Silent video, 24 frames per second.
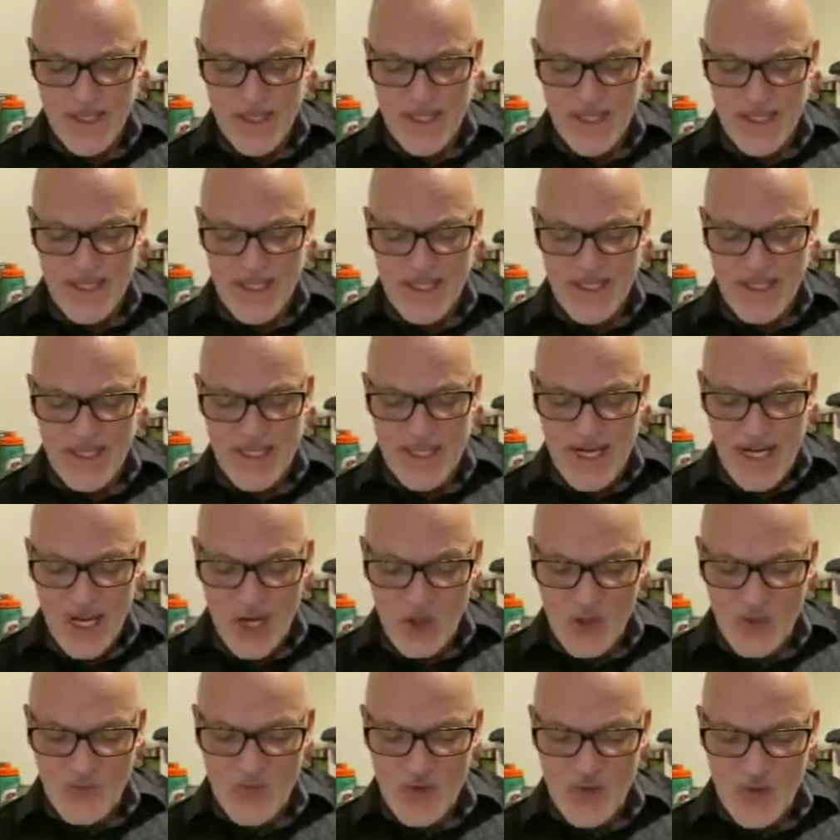yet out
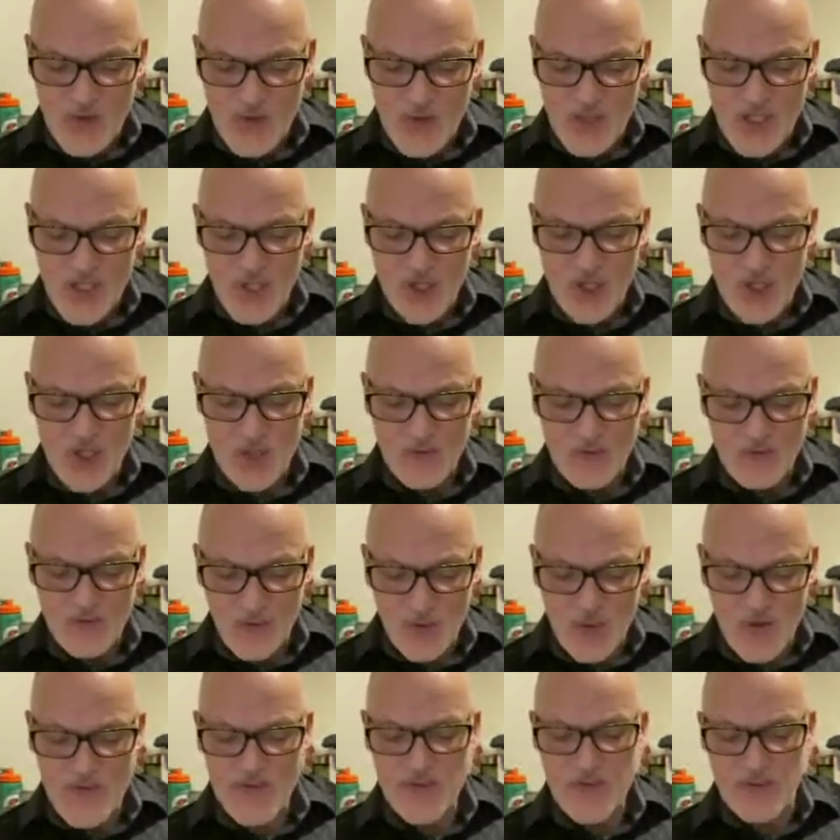of you shall come
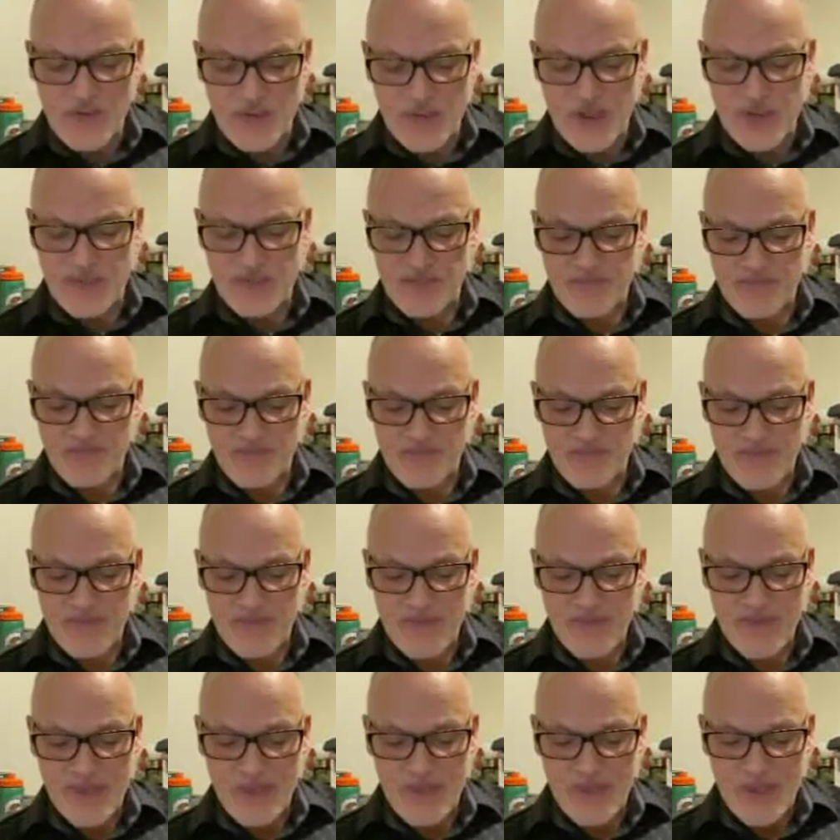forth to me
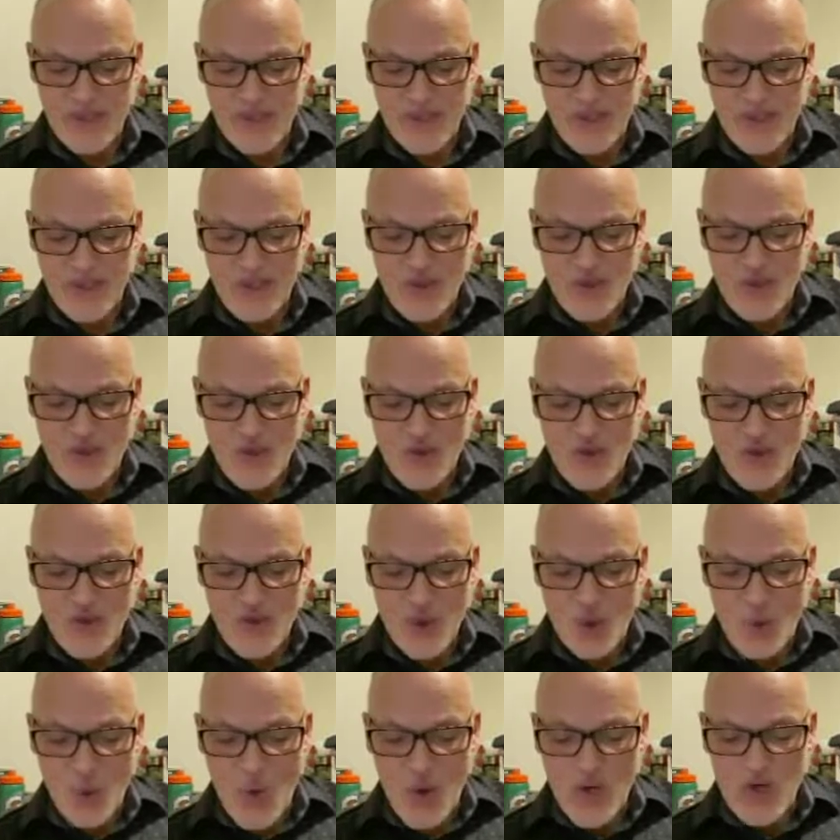the
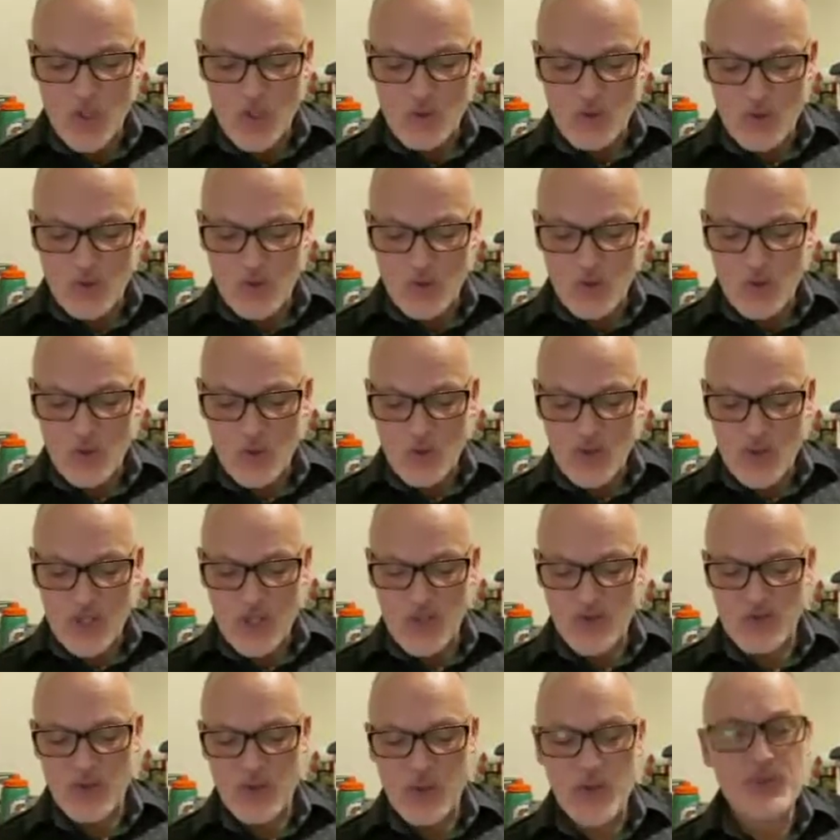one to be ruler in
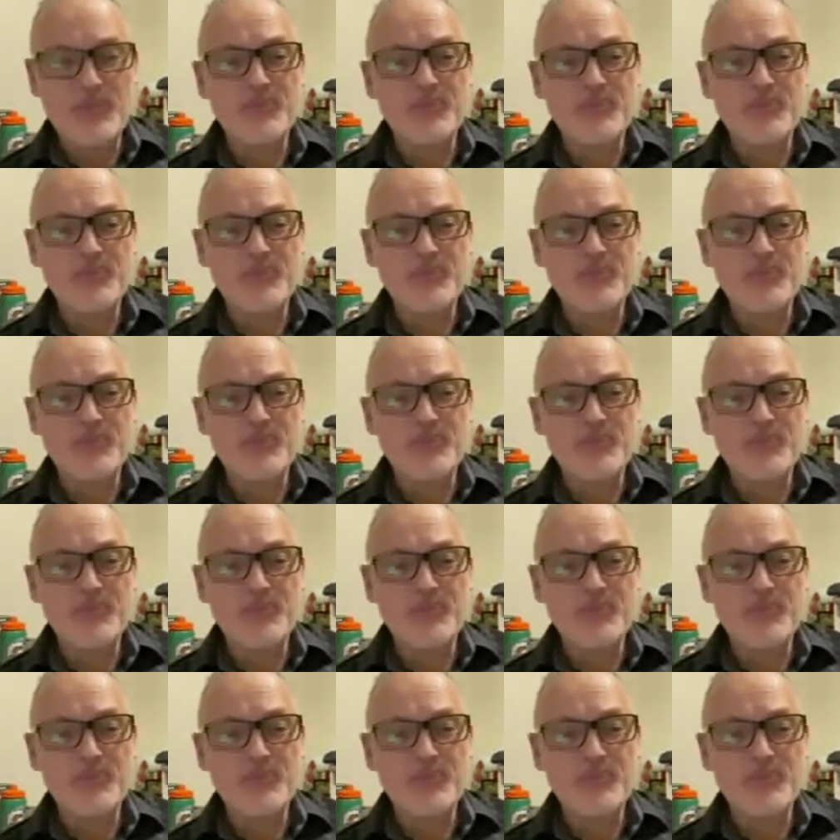Israel,